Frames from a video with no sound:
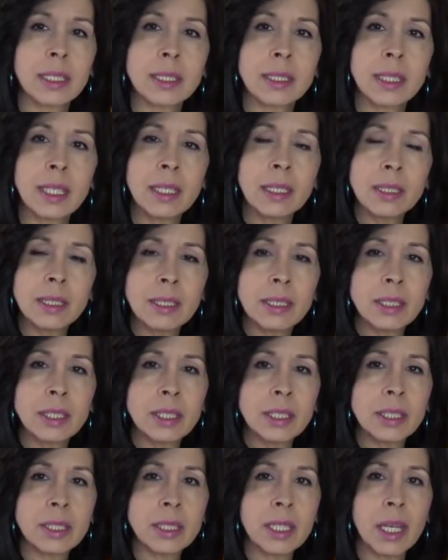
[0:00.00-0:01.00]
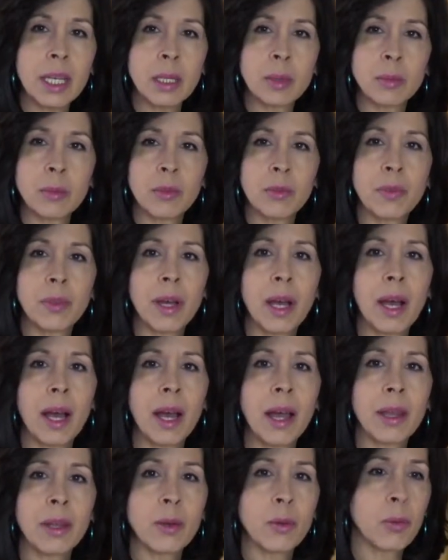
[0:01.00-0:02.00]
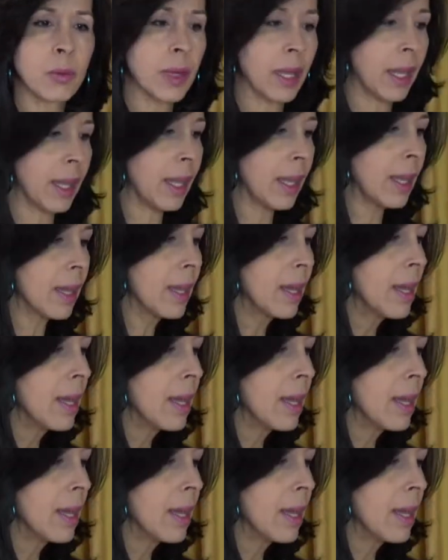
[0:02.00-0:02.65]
it tends to just kind of move the eye away.